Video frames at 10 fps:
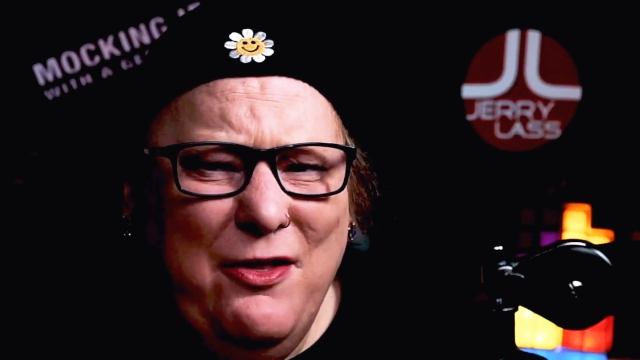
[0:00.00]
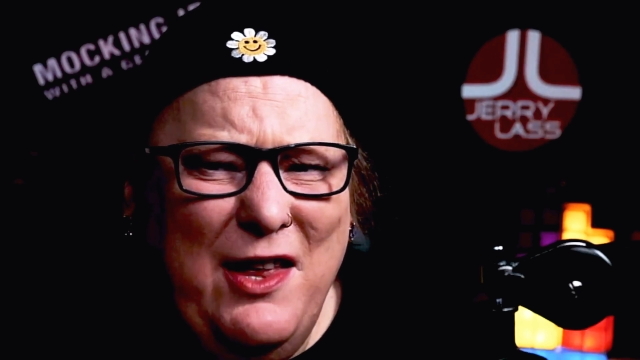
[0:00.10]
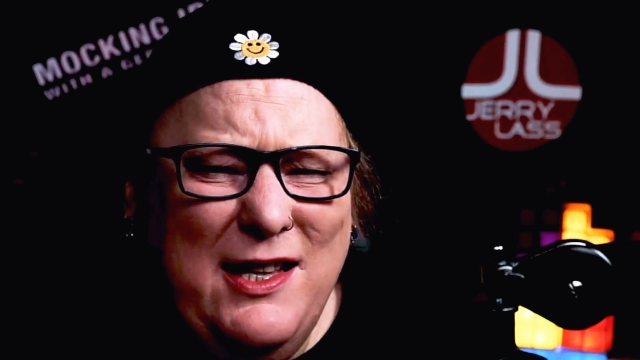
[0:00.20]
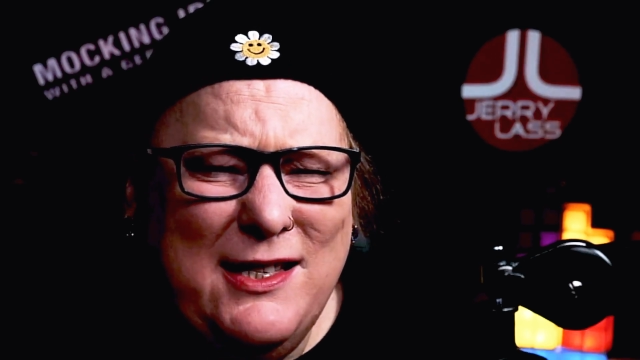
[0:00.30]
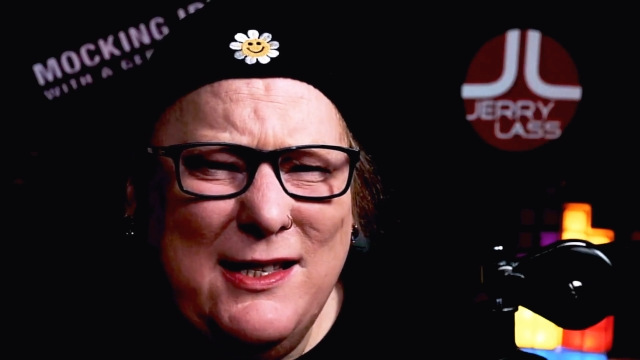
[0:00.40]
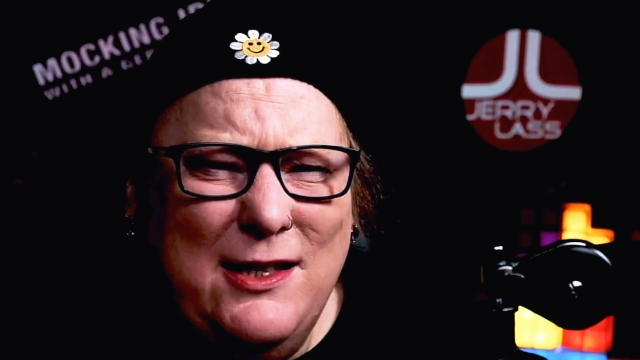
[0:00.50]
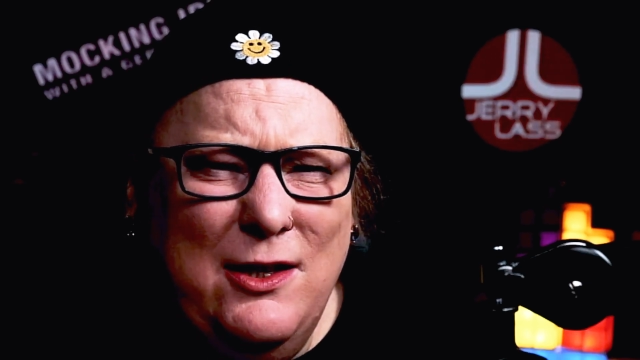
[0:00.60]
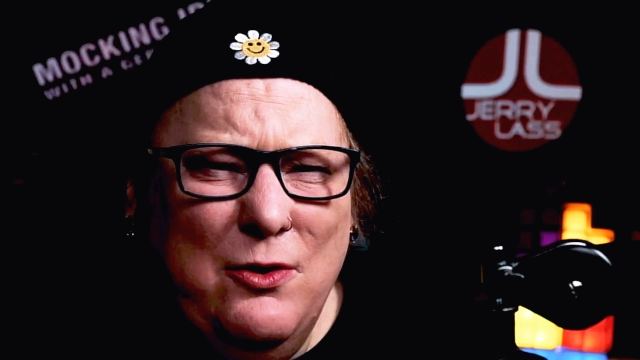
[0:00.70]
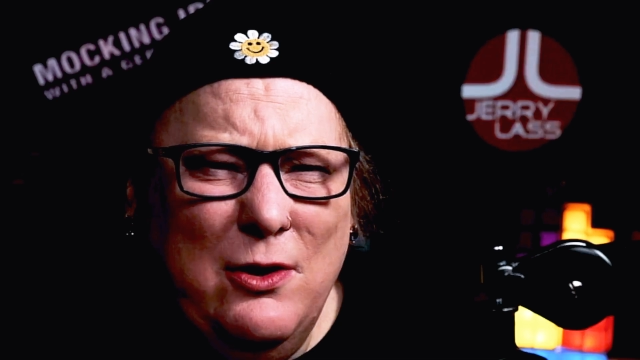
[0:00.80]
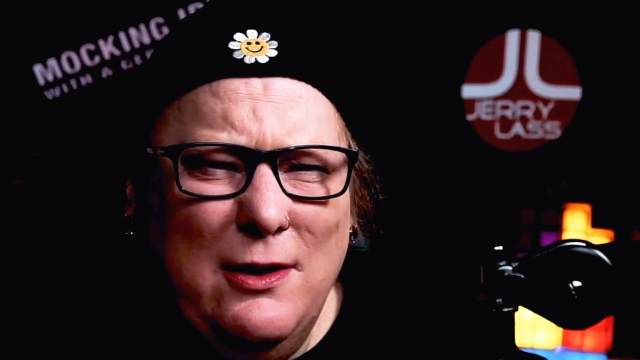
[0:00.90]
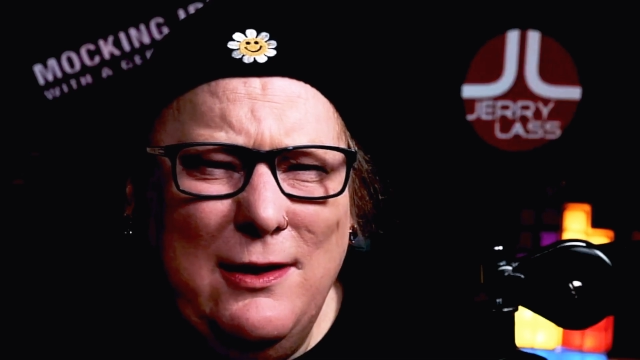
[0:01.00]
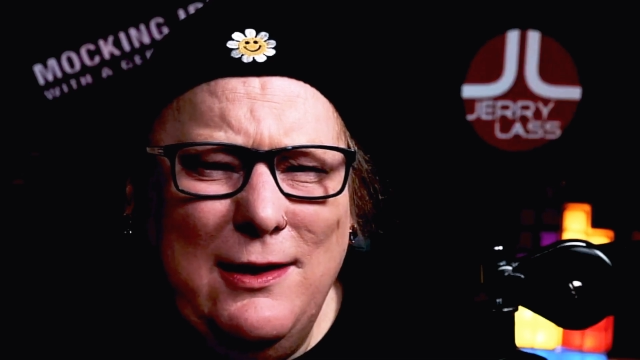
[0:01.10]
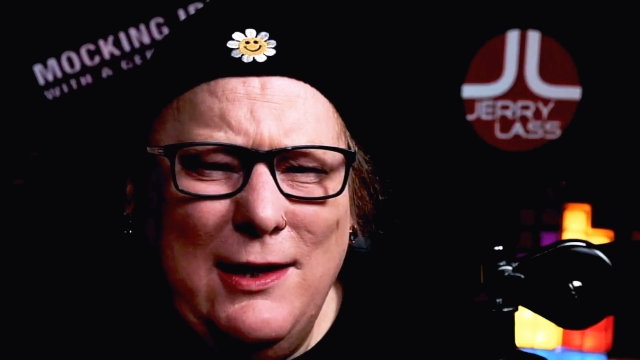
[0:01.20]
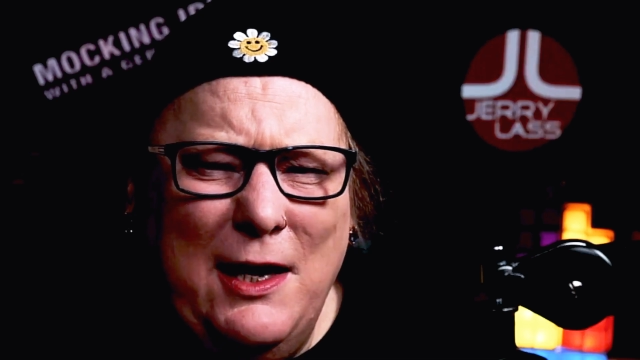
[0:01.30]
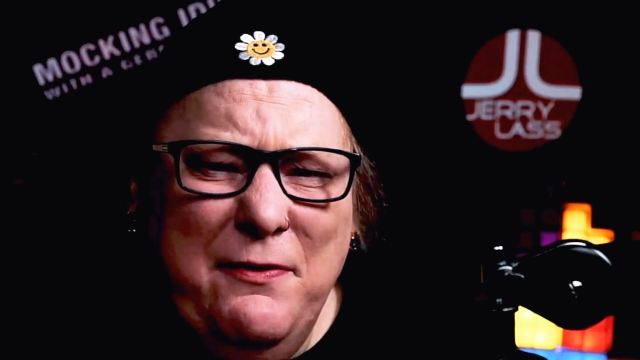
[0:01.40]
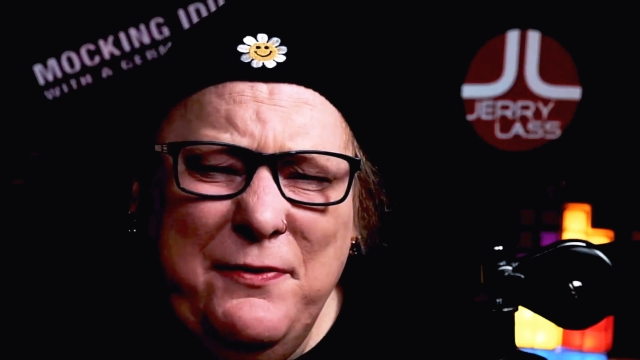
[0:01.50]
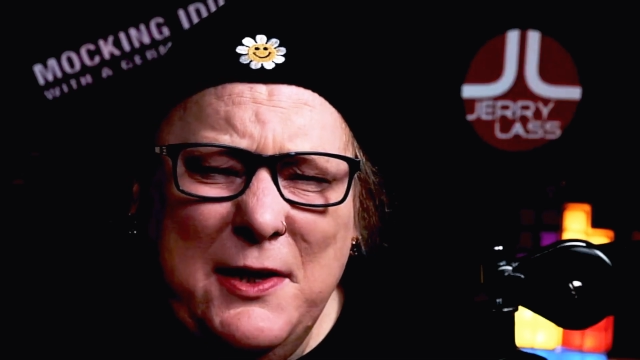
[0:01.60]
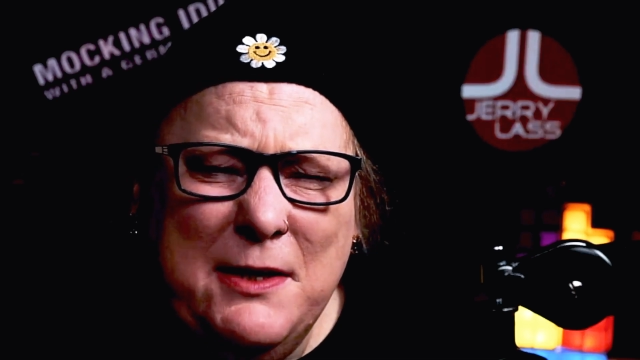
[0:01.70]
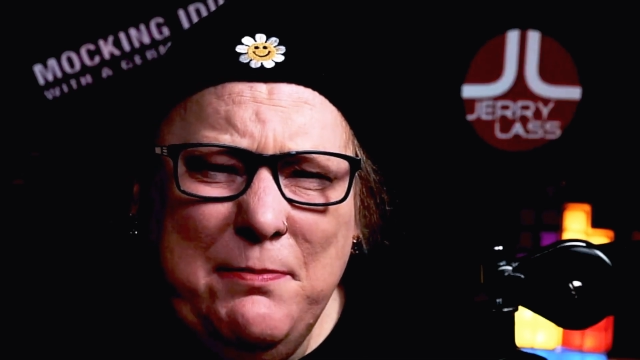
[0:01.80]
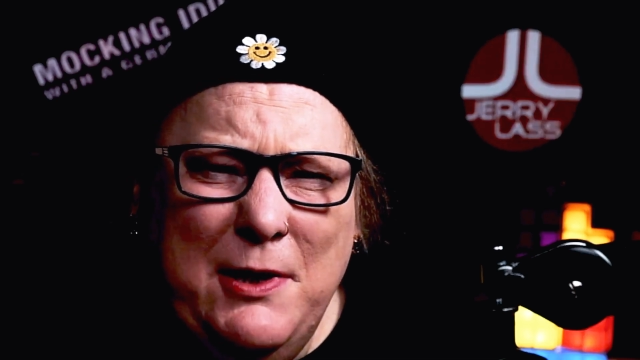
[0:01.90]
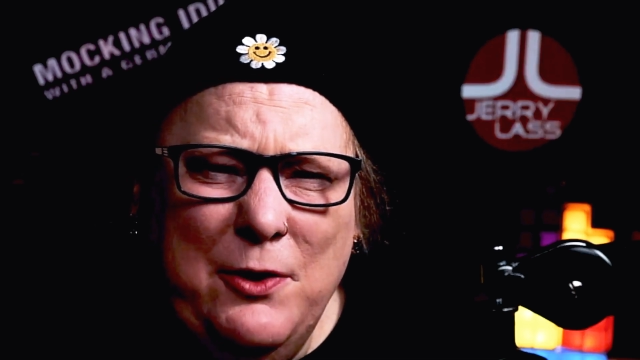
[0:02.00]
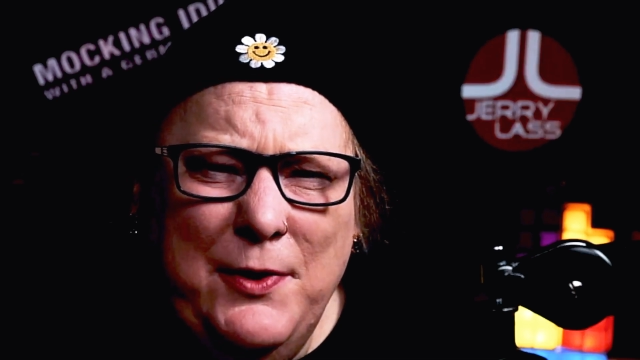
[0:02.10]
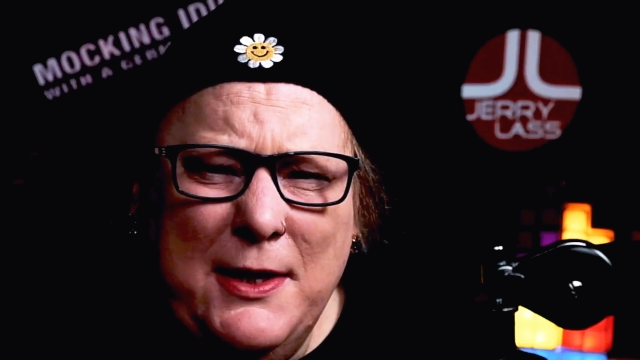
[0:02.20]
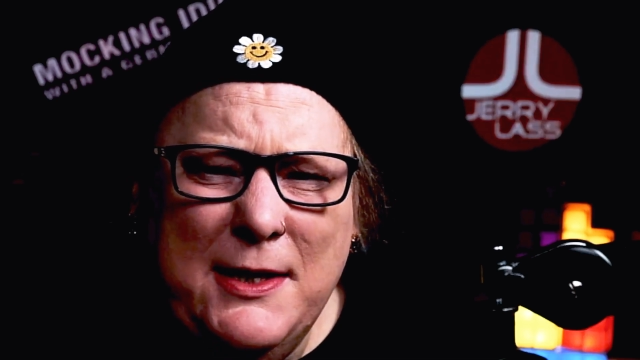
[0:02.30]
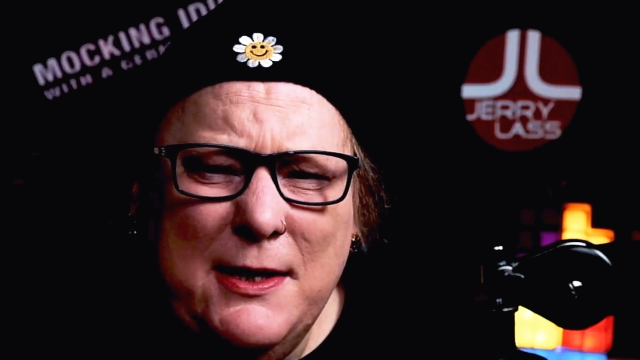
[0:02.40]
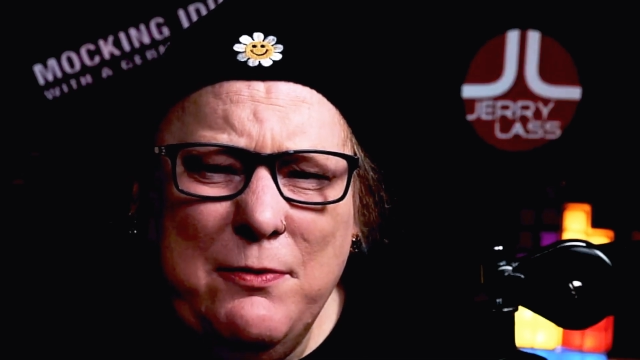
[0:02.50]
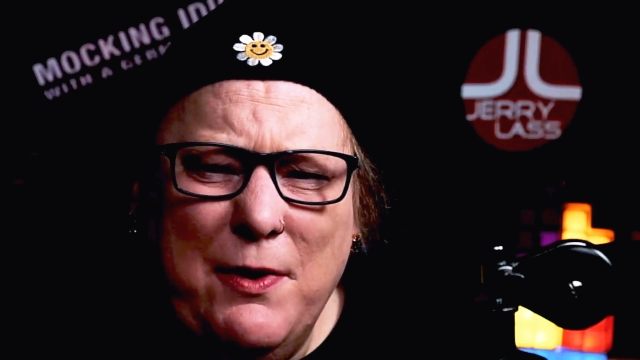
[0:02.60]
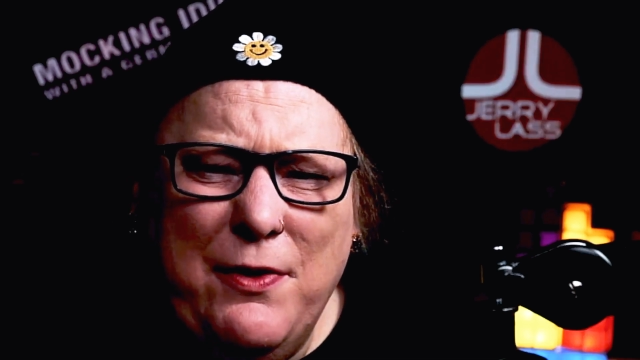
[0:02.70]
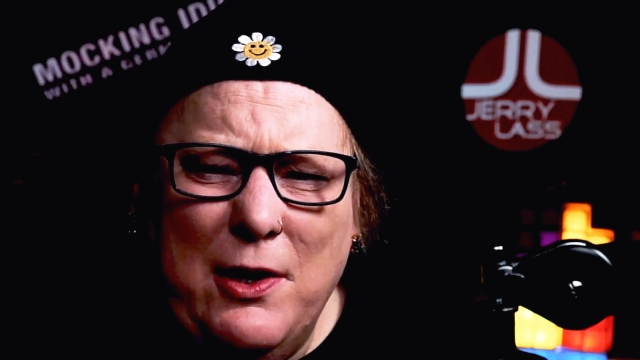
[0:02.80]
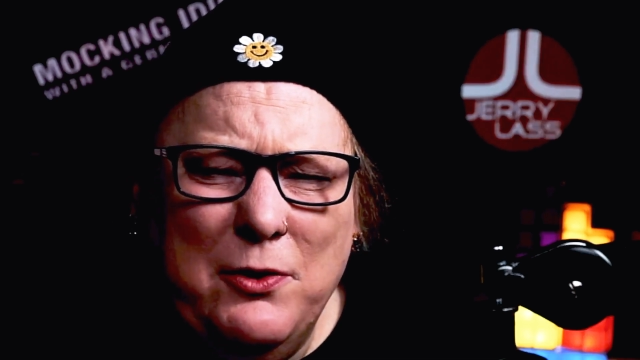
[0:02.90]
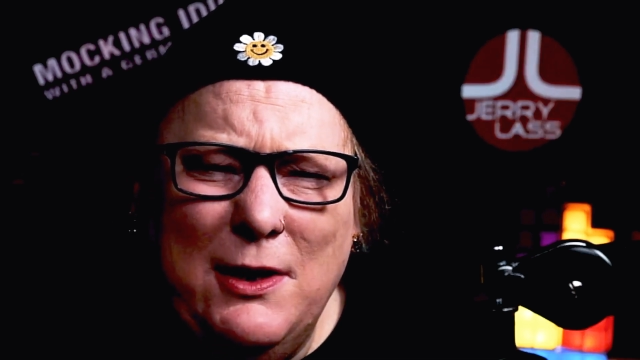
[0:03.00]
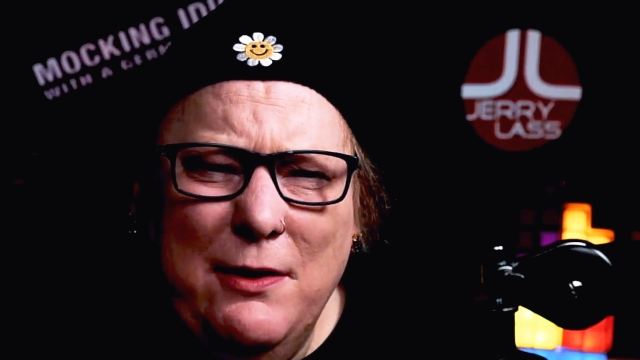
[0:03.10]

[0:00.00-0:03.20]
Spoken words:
That's your life experience without